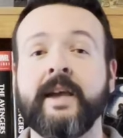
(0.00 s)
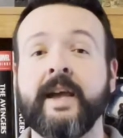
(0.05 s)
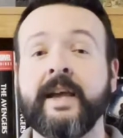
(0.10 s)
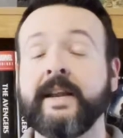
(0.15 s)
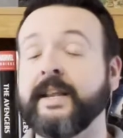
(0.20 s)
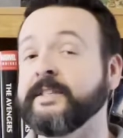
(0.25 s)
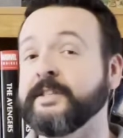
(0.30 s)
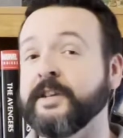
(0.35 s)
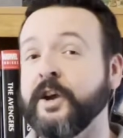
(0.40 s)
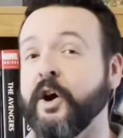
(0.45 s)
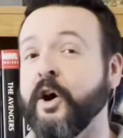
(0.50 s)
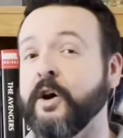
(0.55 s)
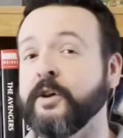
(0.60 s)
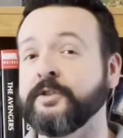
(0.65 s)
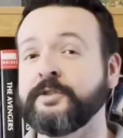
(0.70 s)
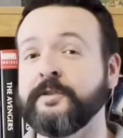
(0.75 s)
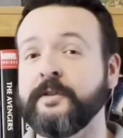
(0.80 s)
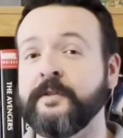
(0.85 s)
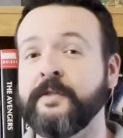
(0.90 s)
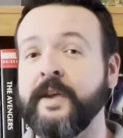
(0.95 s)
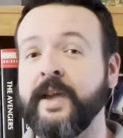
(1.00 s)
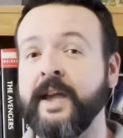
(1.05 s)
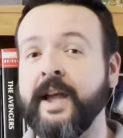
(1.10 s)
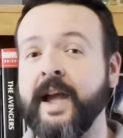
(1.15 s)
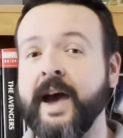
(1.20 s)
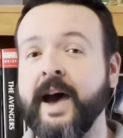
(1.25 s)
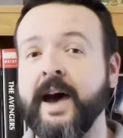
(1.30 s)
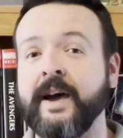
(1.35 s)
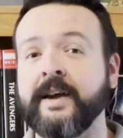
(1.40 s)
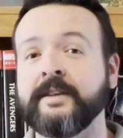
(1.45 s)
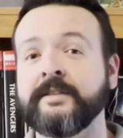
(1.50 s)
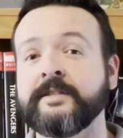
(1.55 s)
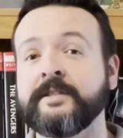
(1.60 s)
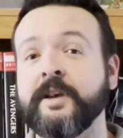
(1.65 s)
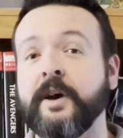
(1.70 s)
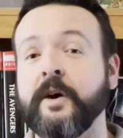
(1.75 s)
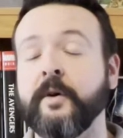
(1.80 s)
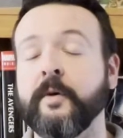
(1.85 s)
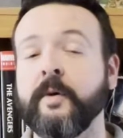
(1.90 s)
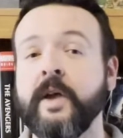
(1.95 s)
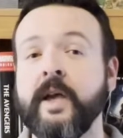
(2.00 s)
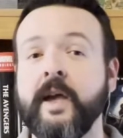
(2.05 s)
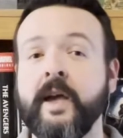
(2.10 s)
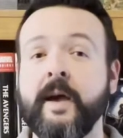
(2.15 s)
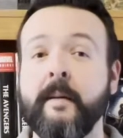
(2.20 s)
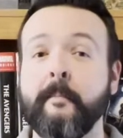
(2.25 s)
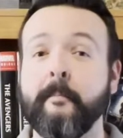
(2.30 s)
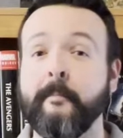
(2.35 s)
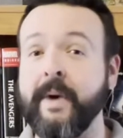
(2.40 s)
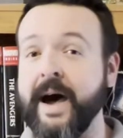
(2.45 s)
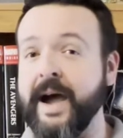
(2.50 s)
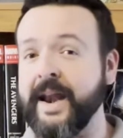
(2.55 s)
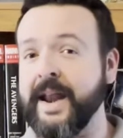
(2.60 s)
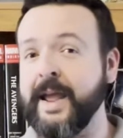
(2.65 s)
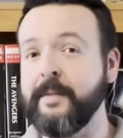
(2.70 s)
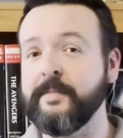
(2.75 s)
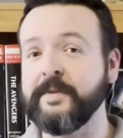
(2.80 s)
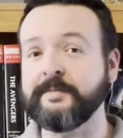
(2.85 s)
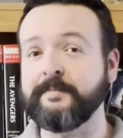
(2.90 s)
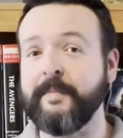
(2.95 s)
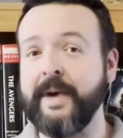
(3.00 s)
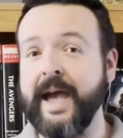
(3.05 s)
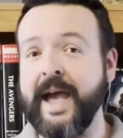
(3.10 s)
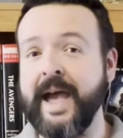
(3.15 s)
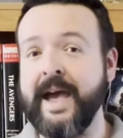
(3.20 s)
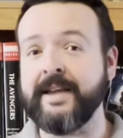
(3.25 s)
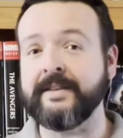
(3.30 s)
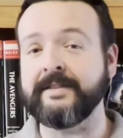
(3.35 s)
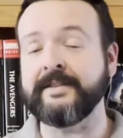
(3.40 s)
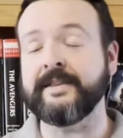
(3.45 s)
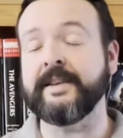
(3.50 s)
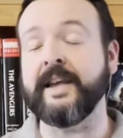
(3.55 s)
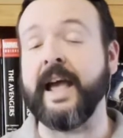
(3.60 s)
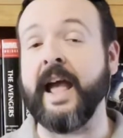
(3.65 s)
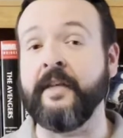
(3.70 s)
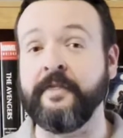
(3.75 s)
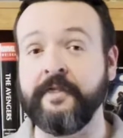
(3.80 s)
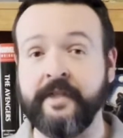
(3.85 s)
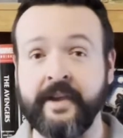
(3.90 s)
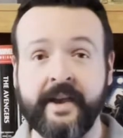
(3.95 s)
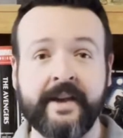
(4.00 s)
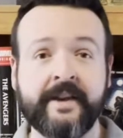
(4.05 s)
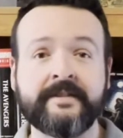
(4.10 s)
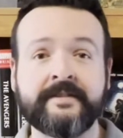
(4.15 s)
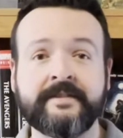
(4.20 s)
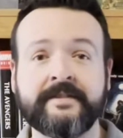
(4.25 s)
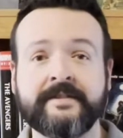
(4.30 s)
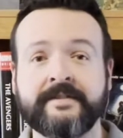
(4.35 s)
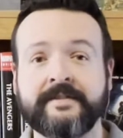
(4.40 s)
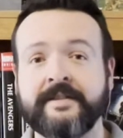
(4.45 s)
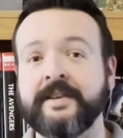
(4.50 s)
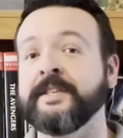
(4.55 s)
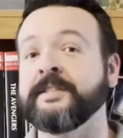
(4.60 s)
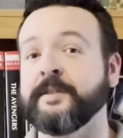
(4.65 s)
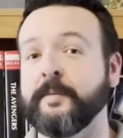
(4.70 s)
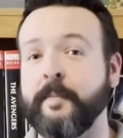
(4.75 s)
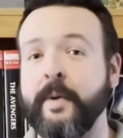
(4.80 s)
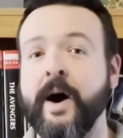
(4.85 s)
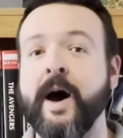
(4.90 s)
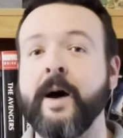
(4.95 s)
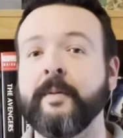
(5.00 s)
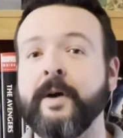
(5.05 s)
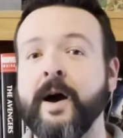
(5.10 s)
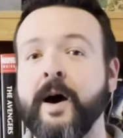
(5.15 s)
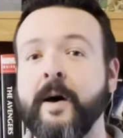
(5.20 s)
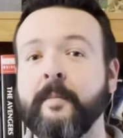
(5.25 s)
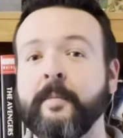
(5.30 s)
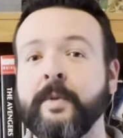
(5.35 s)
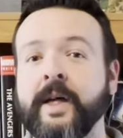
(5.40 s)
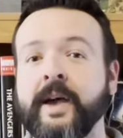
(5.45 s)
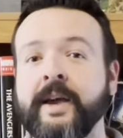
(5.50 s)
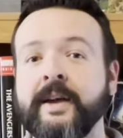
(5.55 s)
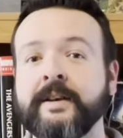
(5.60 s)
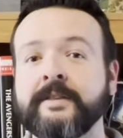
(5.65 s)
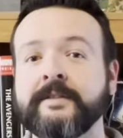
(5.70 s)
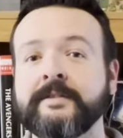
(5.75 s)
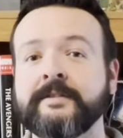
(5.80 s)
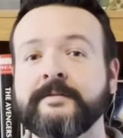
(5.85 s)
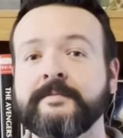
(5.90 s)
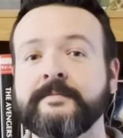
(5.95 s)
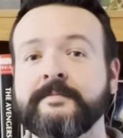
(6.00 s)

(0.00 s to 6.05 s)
It doesn't cost you a thing, guys. So my name is Matt, and this is the Pop Complex.